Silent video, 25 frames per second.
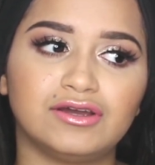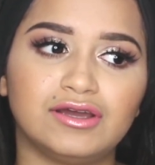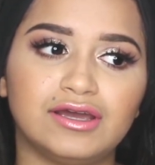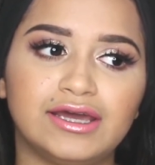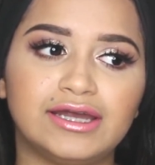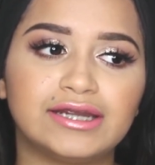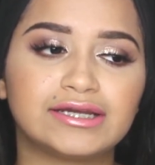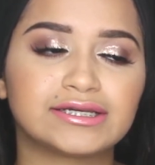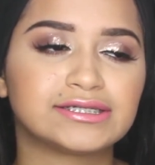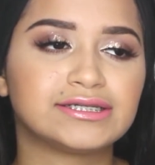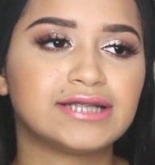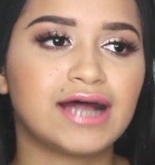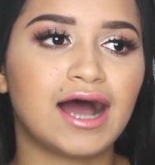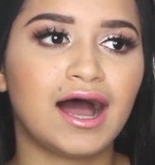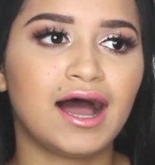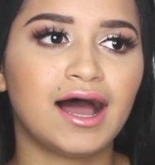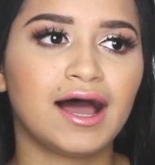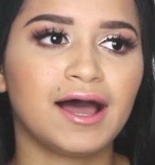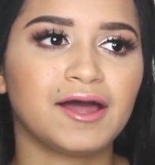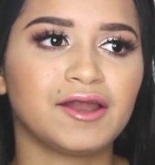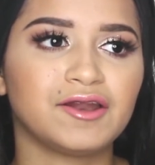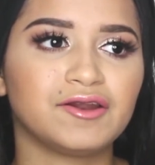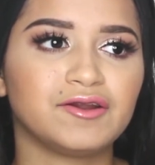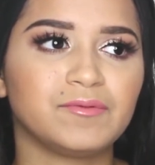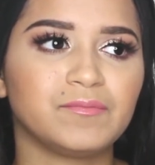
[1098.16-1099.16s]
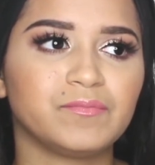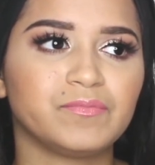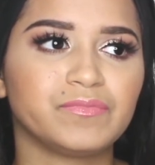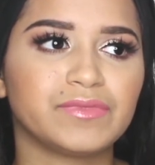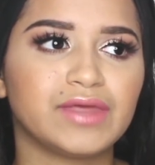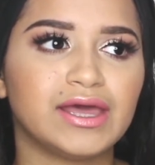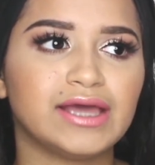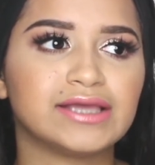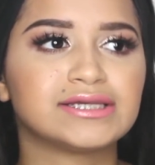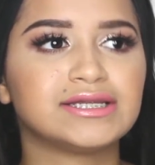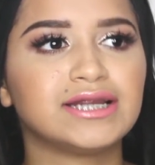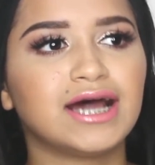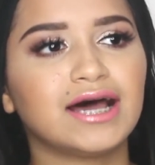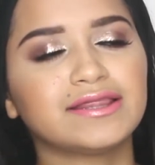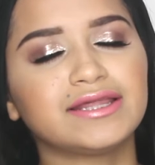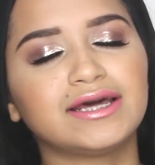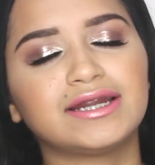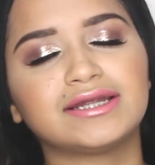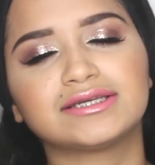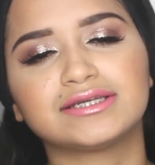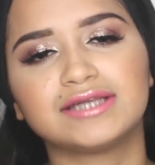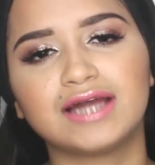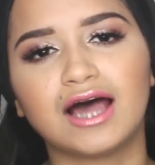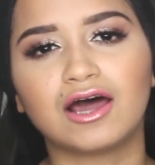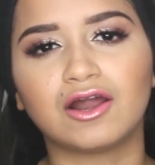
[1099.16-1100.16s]
it's not that
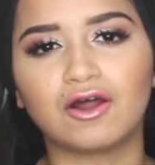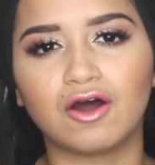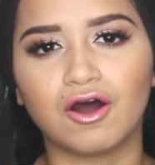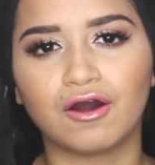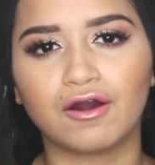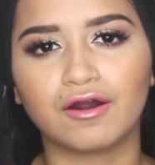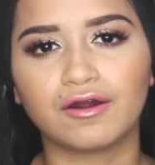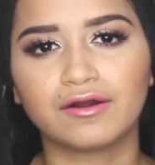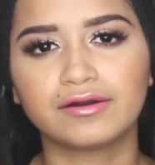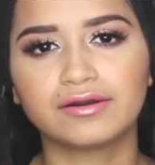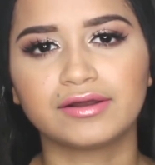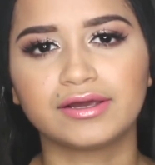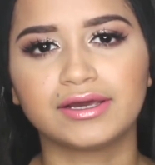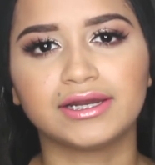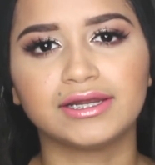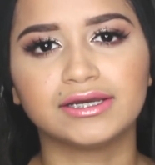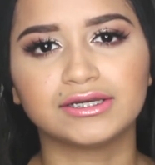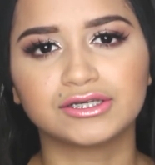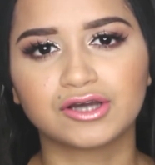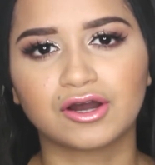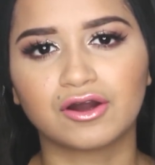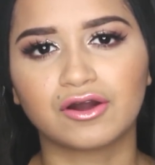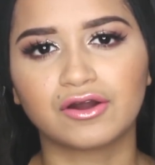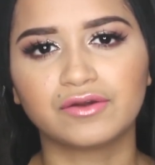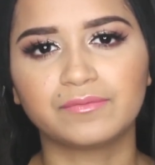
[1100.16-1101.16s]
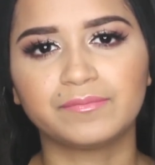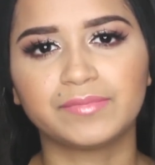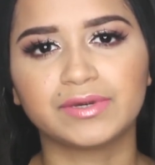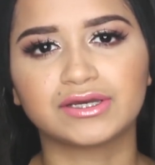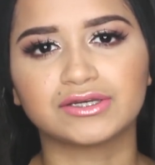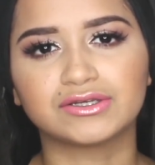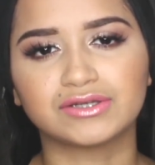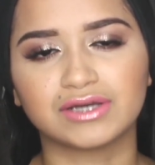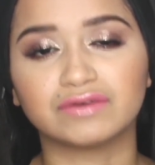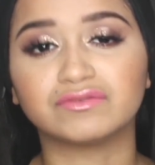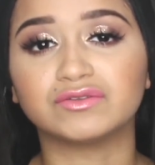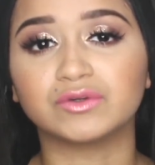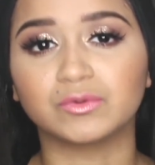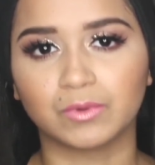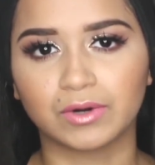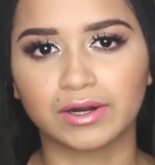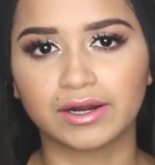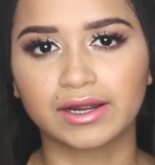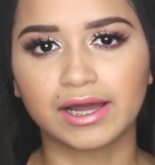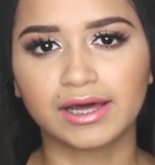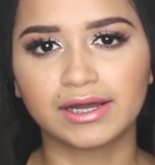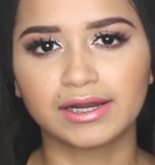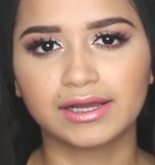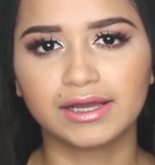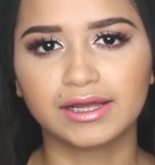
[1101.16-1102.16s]
it's not hard. It is hard because you have to
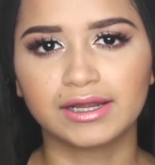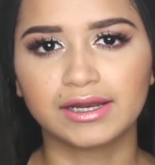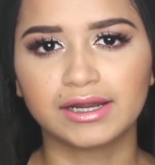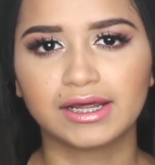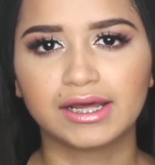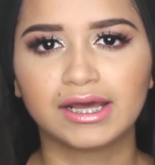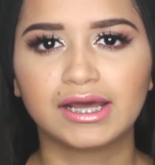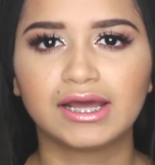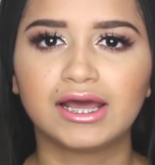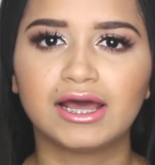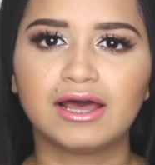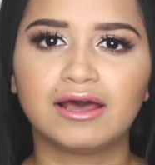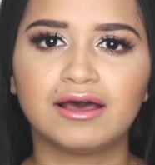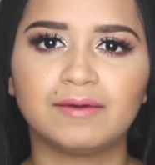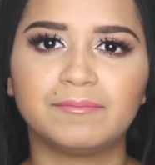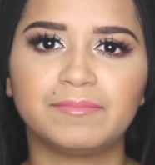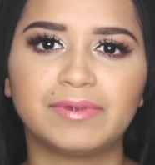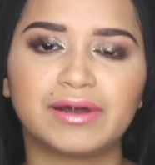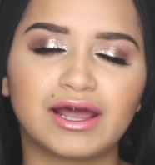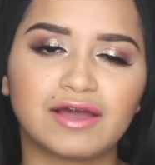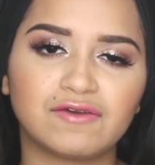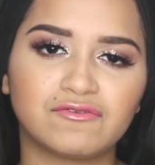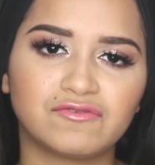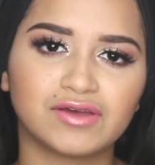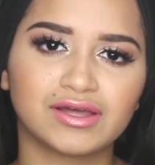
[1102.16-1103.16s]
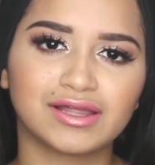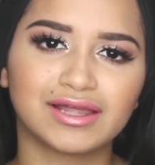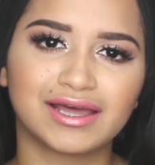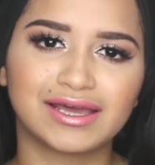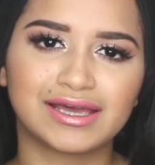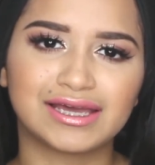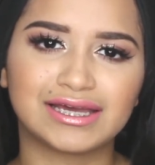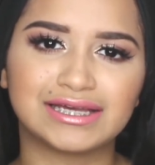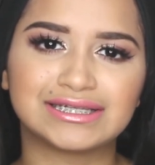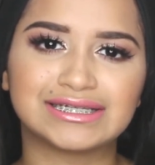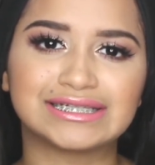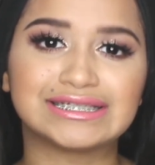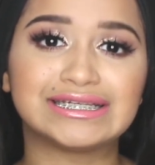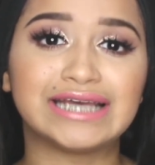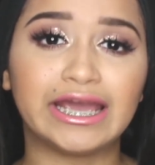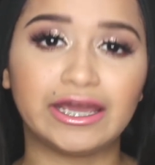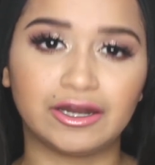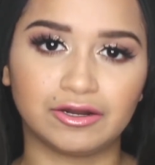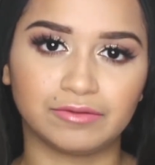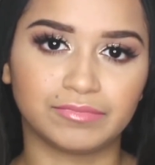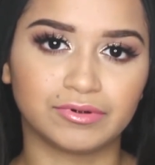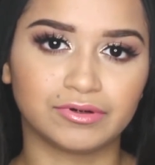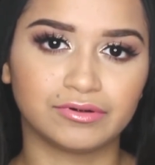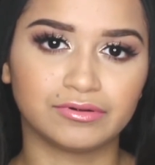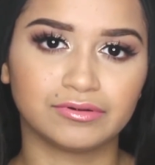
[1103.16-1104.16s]
work at it, but I feel like it's
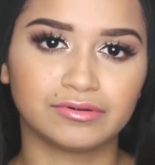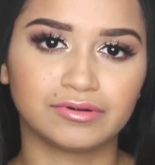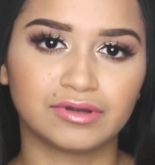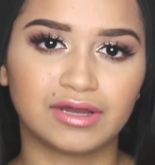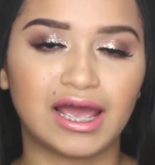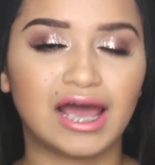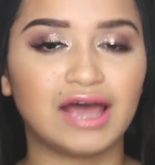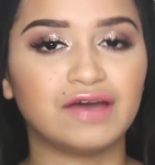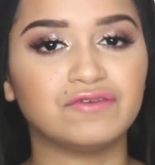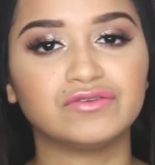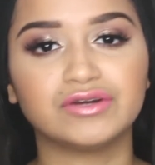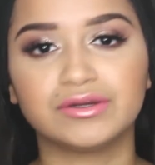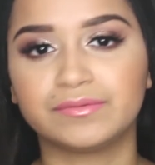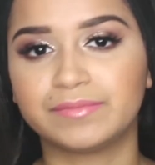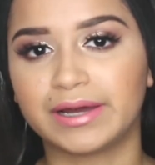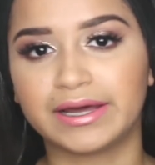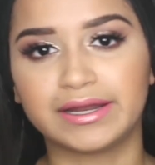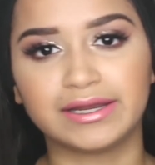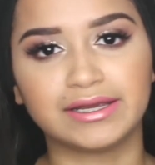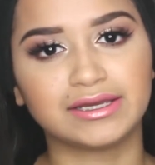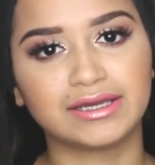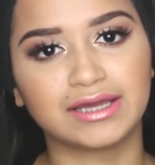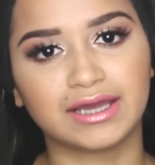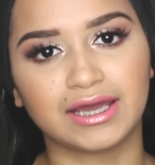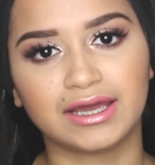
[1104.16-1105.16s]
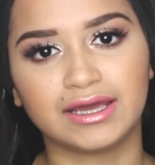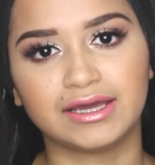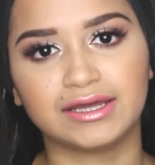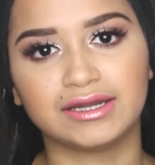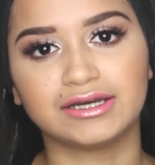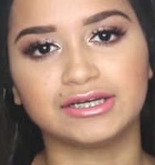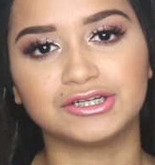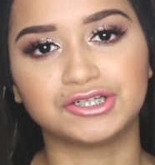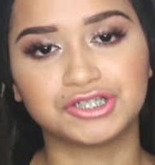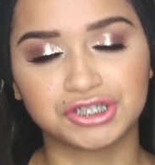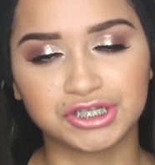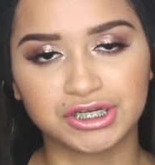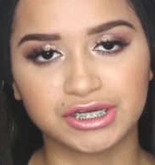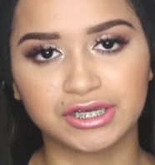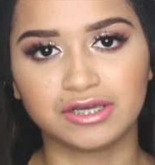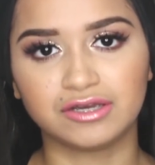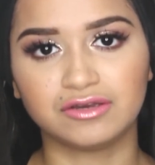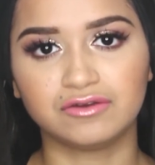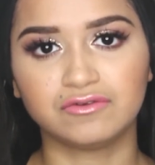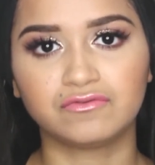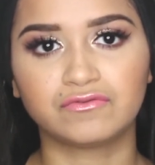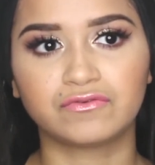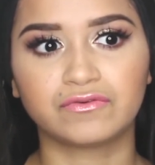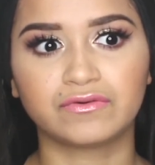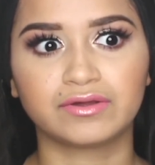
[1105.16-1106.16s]
attainable. Everybody can
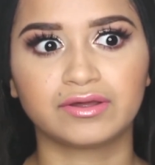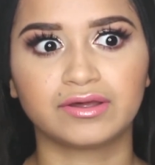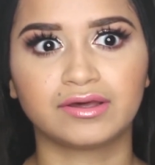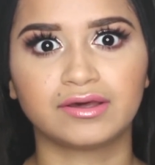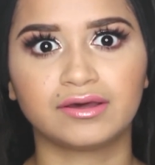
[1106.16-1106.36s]
achieve